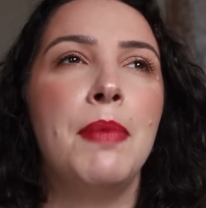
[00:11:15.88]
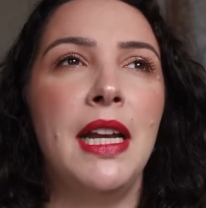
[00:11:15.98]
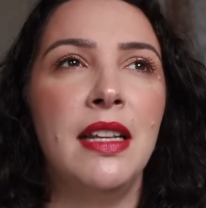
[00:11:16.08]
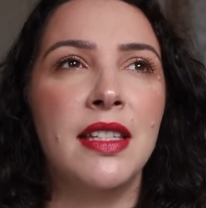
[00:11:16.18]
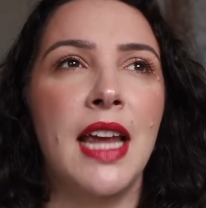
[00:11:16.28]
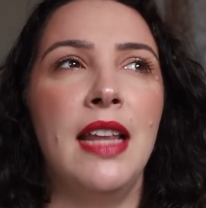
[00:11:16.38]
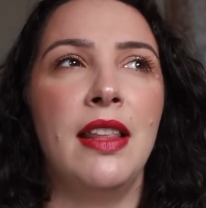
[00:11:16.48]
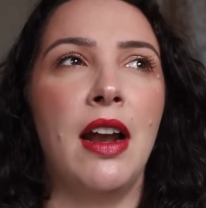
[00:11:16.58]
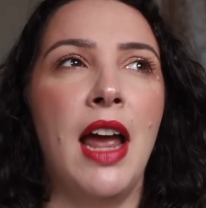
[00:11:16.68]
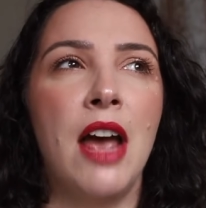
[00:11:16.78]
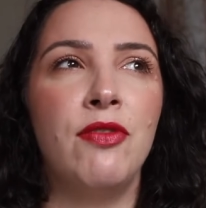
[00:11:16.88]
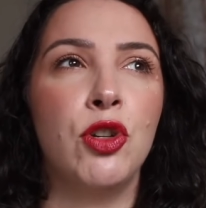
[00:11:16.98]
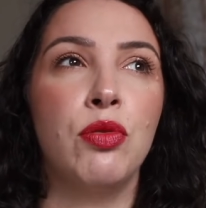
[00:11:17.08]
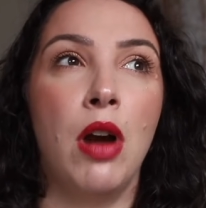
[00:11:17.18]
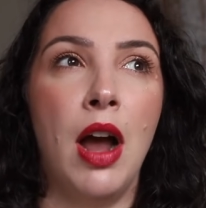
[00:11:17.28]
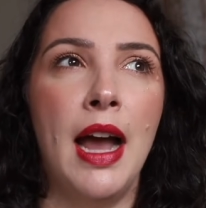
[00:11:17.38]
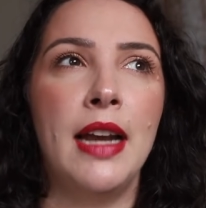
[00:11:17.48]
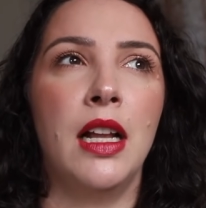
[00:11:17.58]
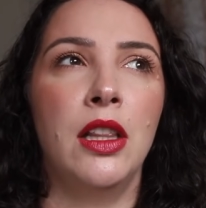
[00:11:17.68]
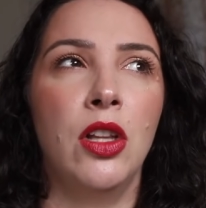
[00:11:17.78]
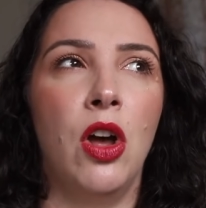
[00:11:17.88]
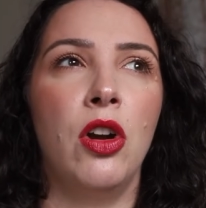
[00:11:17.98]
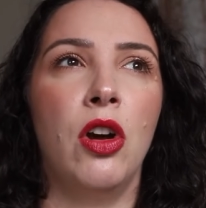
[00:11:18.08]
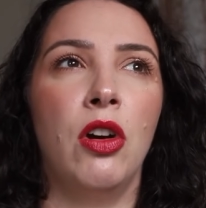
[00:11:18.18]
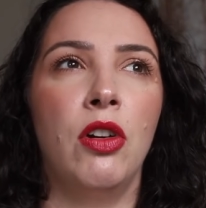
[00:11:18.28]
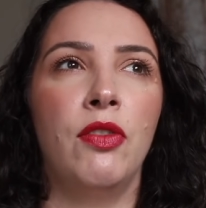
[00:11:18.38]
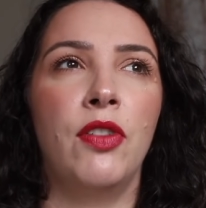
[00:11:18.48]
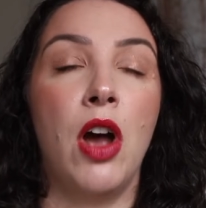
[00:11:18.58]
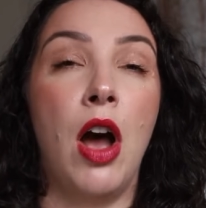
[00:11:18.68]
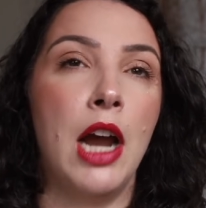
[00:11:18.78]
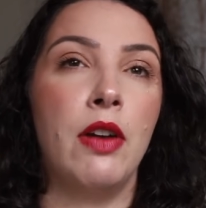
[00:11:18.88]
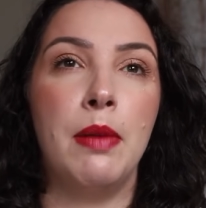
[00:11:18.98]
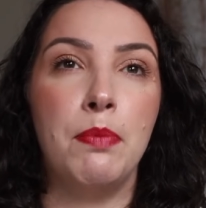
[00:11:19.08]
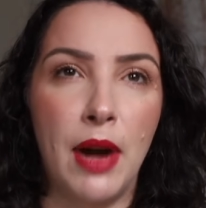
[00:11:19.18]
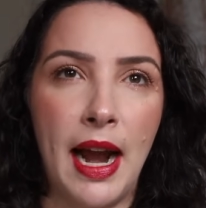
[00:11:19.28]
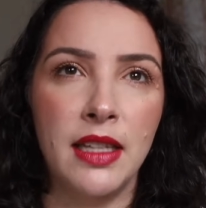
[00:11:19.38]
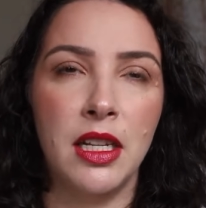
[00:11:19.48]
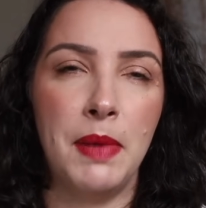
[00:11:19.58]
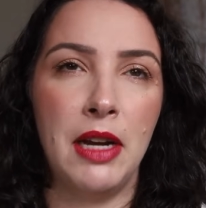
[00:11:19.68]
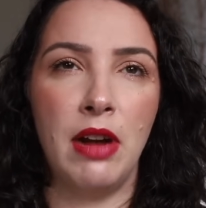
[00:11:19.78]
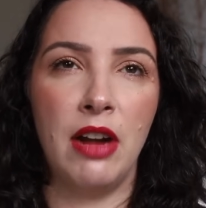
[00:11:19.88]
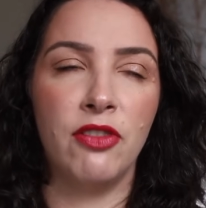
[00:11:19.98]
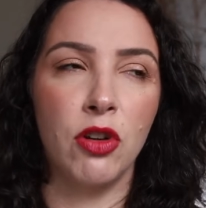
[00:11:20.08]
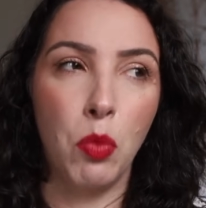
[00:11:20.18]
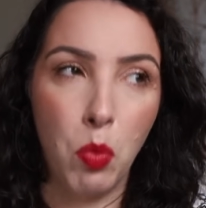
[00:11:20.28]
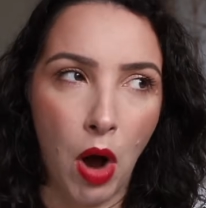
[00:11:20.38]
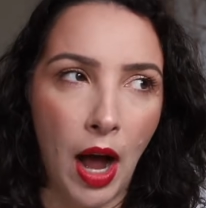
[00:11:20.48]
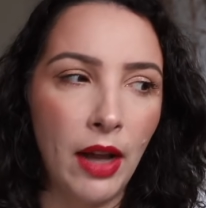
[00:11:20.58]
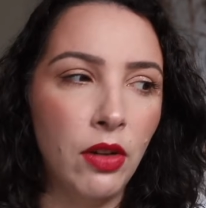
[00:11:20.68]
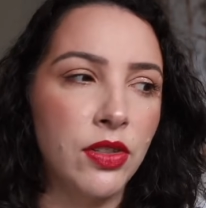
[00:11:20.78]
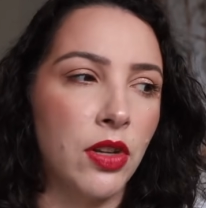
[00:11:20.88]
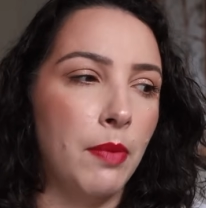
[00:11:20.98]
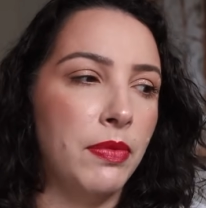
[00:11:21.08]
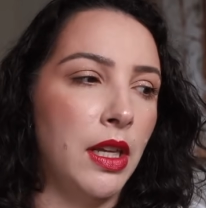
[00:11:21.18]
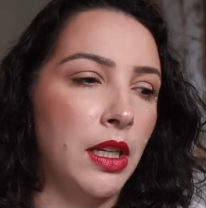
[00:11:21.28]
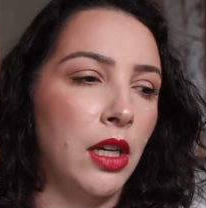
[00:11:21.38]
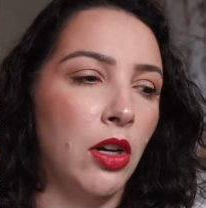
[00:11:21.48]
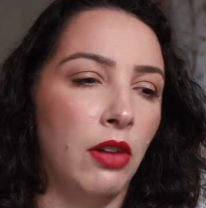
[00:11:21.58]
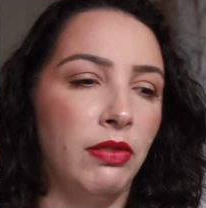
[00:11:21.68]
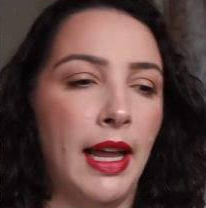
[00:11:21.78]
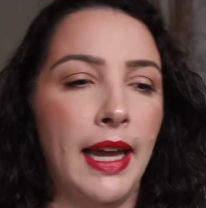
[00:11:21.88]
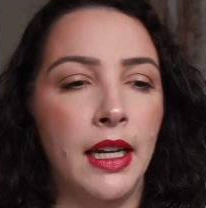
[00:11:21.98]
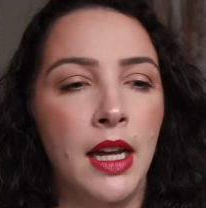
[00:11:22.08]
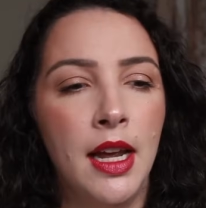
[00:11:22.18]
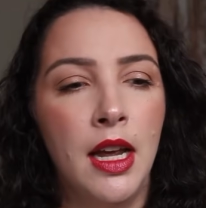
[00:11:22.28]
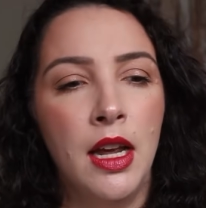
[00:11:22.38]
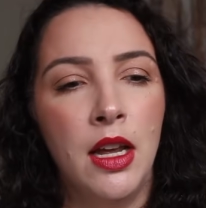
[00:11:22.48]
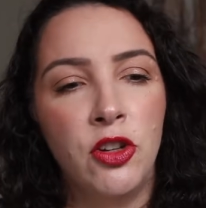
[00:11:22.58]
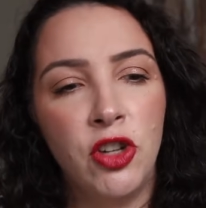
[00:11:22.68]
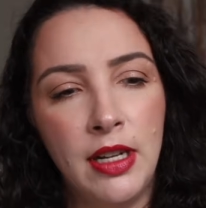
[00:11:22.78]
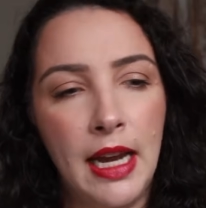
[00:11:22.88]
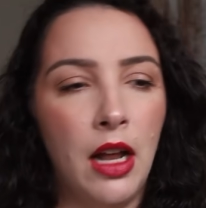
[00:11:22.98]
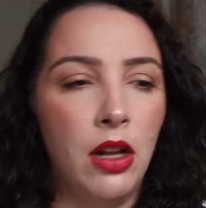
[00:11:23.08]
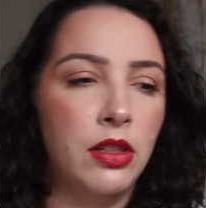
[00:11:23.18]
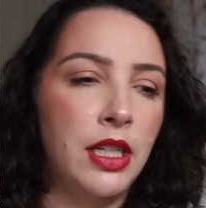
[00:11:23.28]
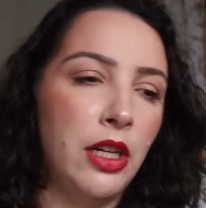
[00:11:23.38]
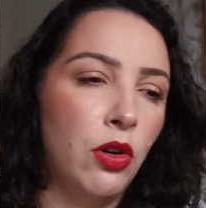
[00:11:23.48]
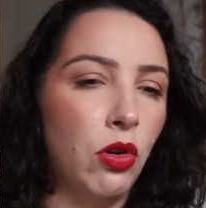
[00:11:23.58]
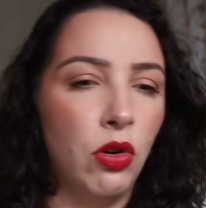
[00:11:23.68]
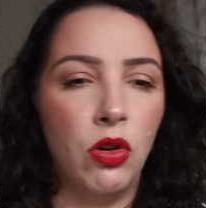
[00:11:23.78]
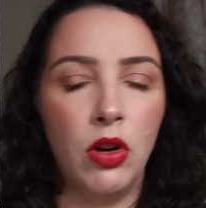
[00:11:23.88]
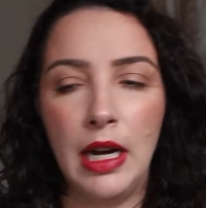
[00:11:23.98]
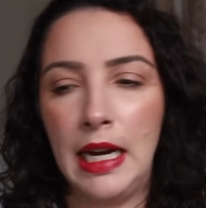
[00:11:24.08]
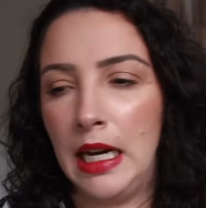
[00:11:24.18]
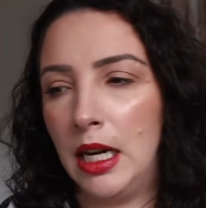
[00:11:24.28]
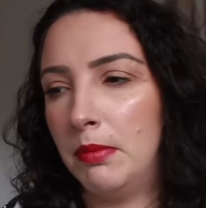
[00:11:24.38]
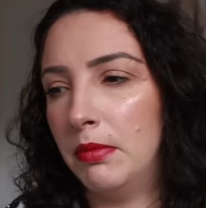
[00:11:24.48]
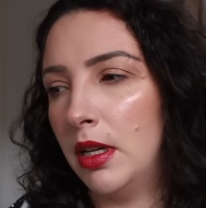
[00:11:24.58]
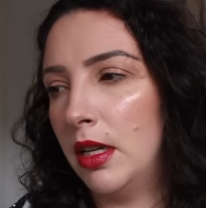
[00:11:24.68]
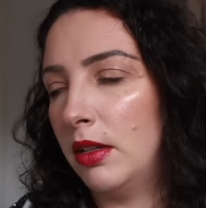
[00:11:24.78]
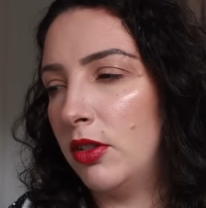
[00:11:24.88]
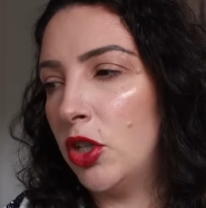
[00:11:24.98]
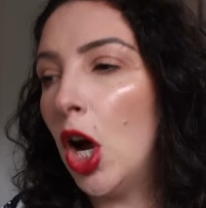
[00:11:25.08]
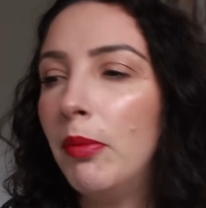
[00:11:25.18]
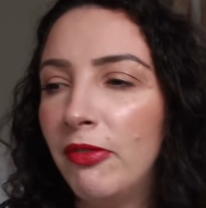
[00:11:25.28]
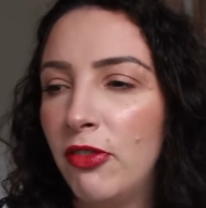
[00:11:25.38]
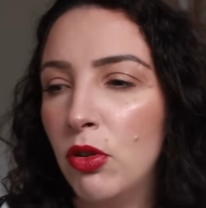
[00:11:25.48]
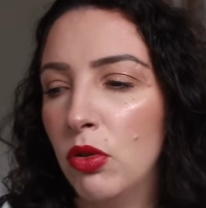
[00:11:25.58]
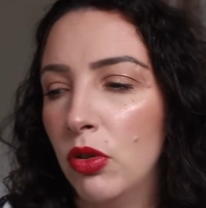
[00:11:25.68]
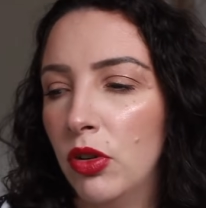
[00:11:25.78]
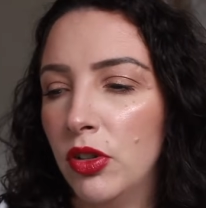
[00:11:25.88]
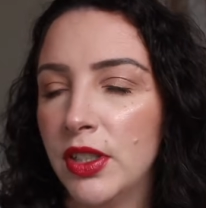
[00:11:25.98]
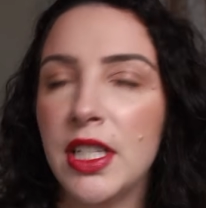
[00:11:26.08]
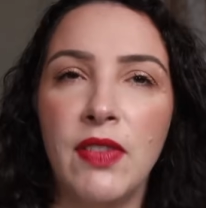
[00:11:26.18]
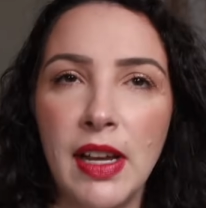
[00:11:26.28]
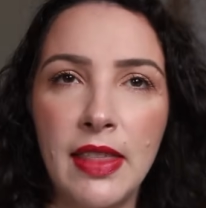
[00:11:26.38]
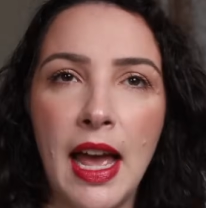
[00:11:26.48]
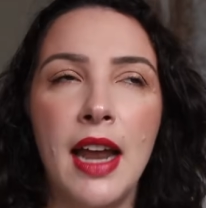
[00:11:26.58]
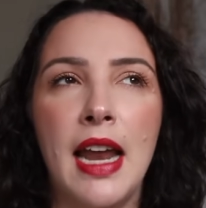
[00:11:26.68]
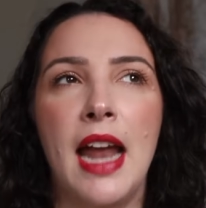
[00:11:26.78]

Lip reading: But in saying that, I have tried a lot of higher end brands that have been around for a while. So I'm thinking of like Chanel, Dior, Tom Ford, stuff like that.